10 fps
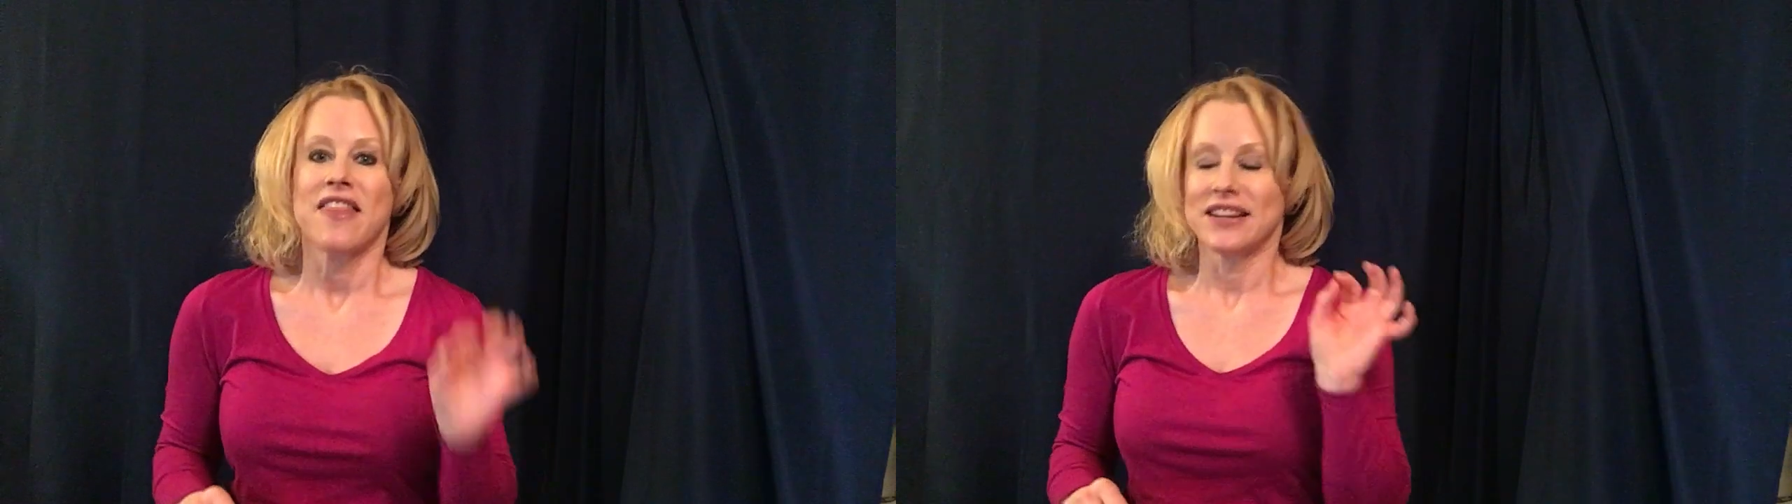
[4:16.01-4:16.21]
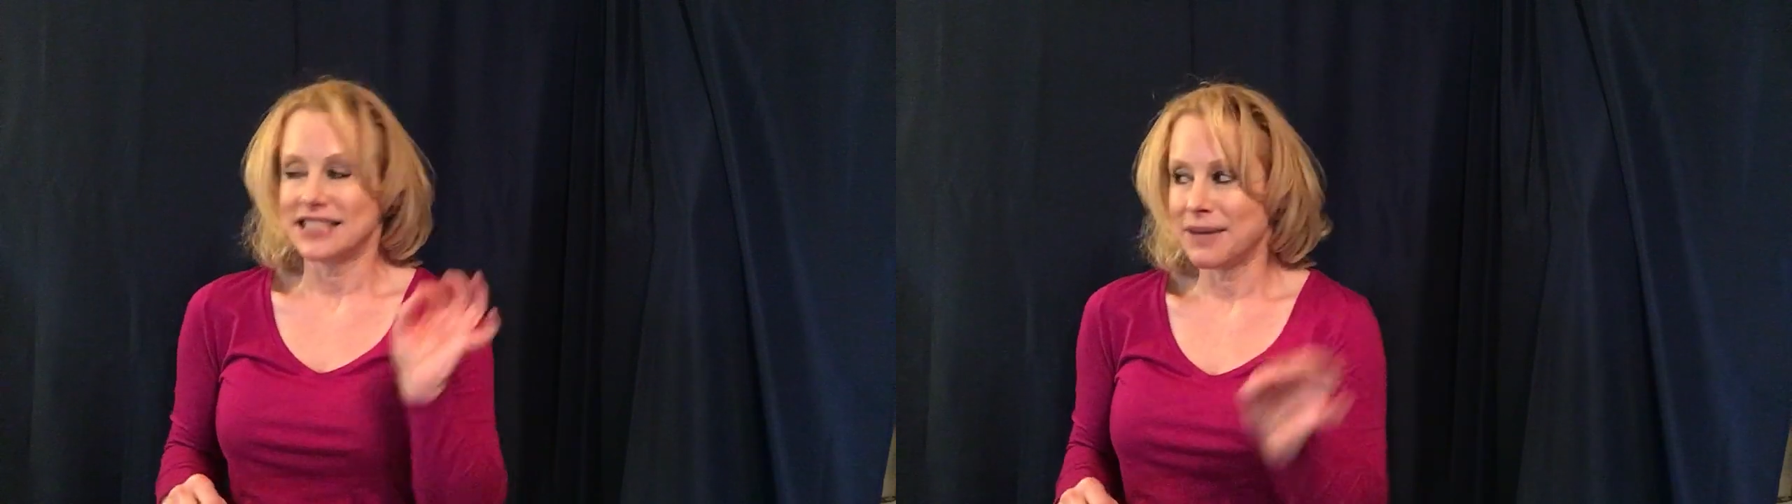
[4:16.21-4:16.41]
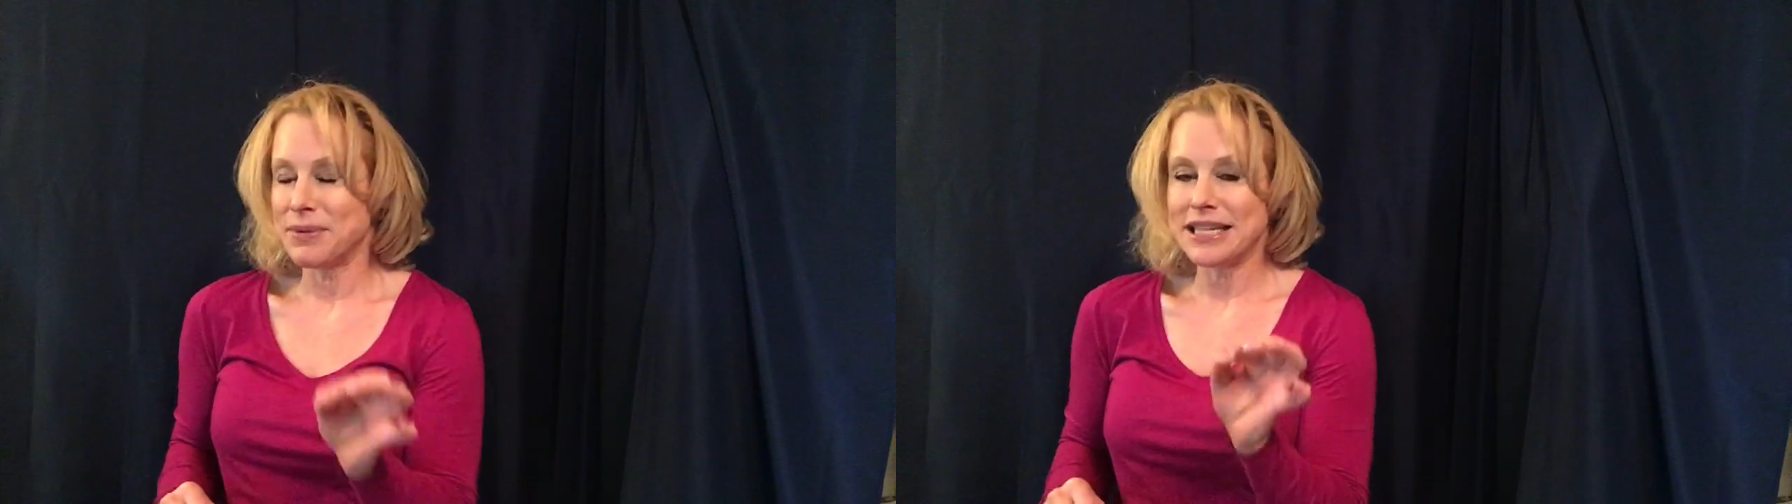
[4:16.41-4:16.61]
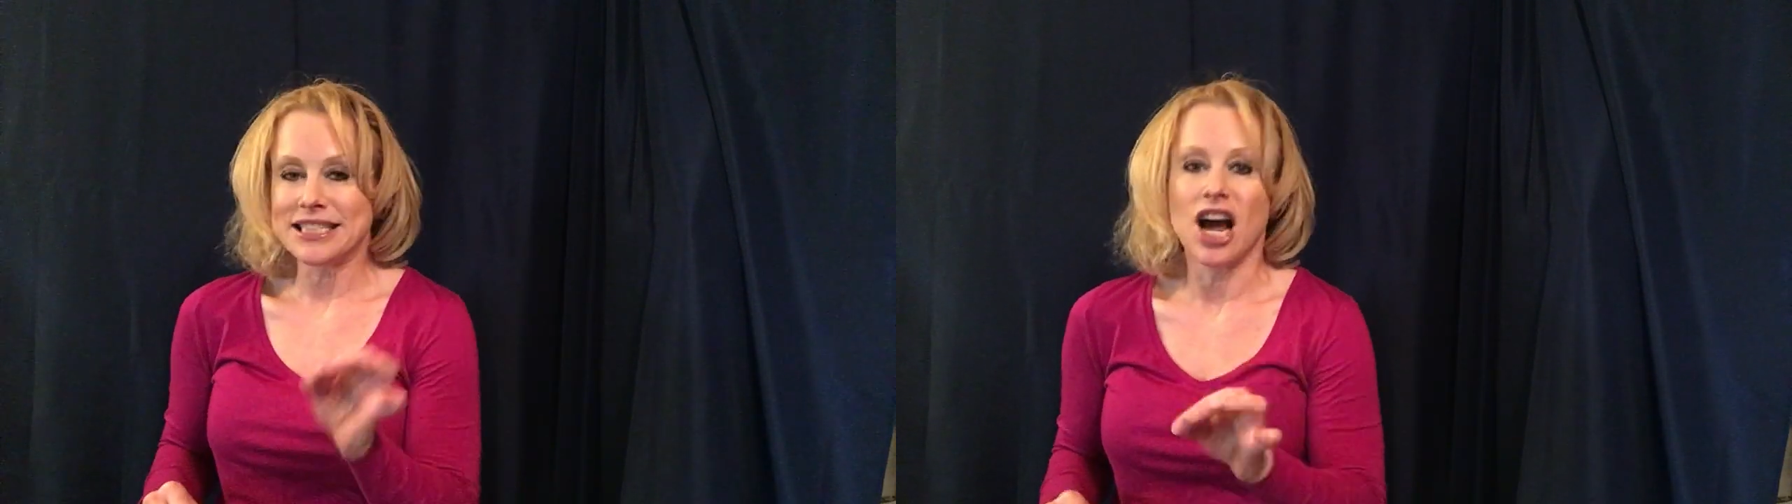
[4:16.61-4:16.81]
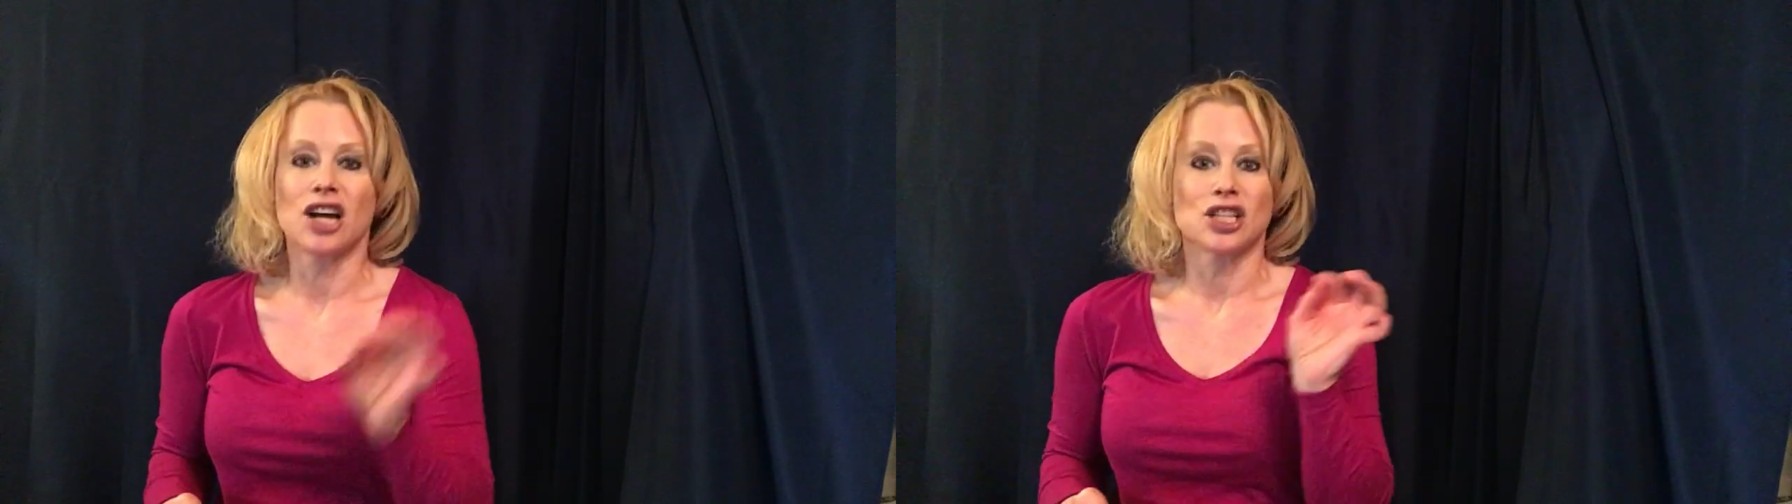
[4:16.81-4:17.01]
The tip of the
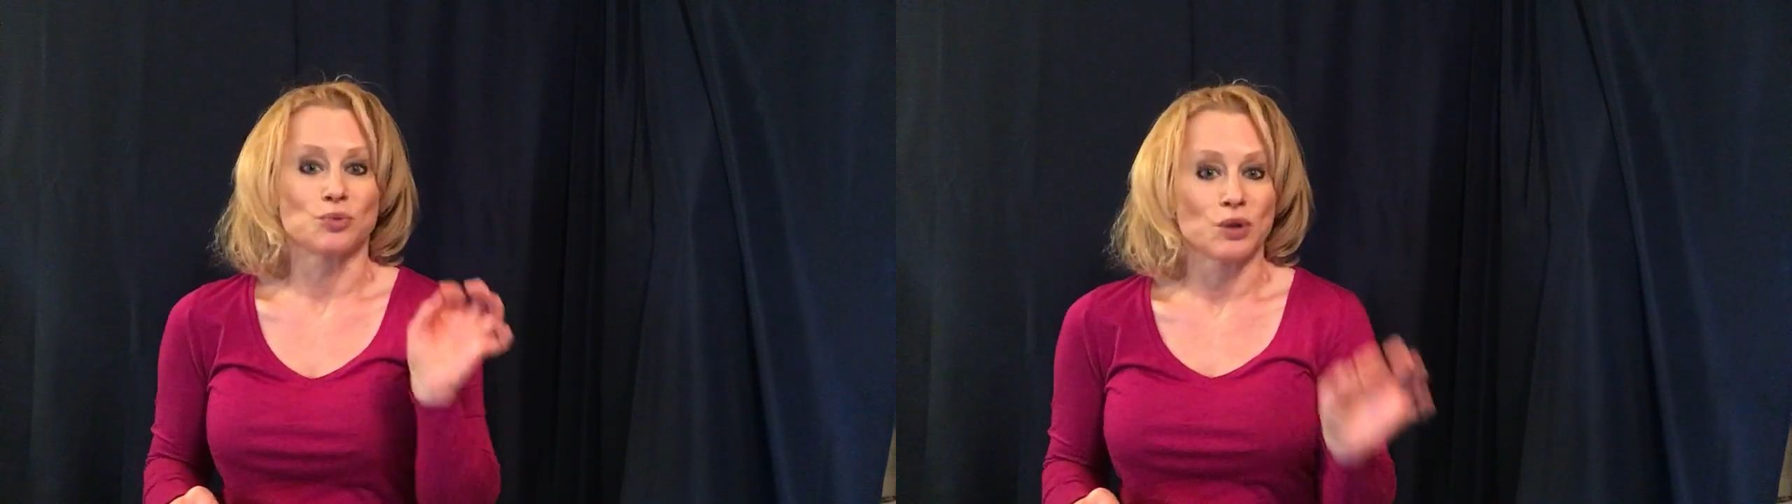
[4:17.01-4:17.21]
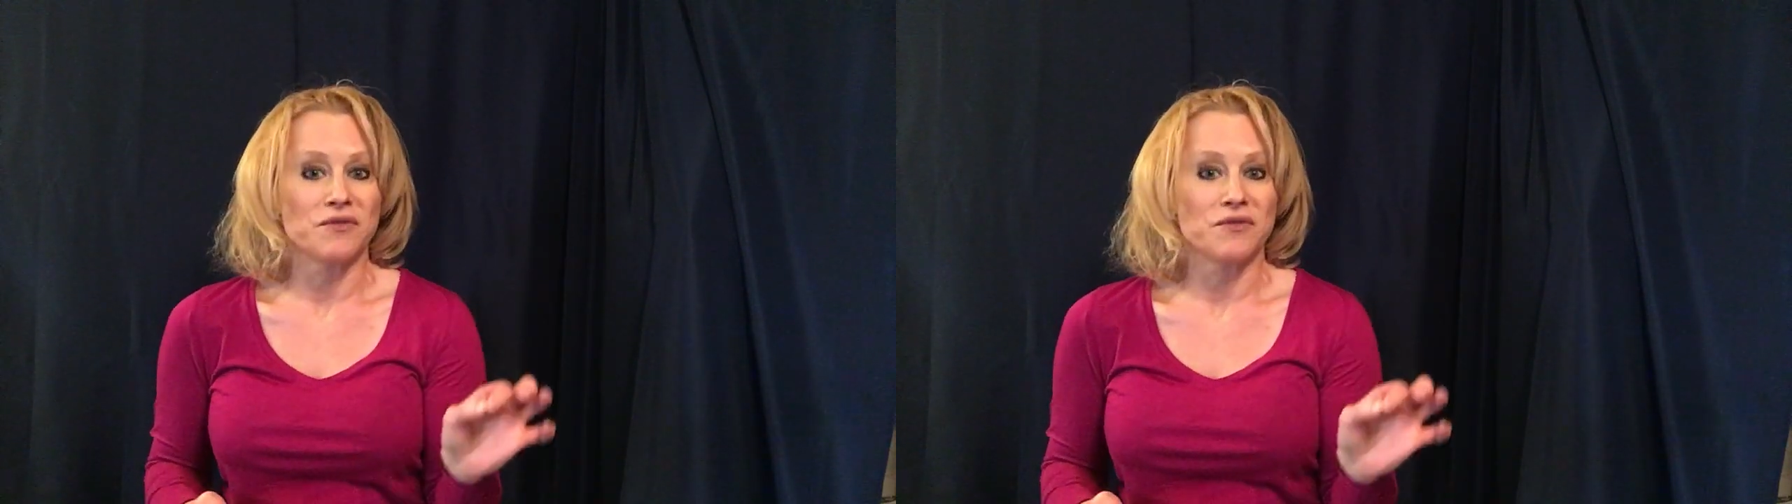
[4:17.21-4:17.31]
tongue, the roof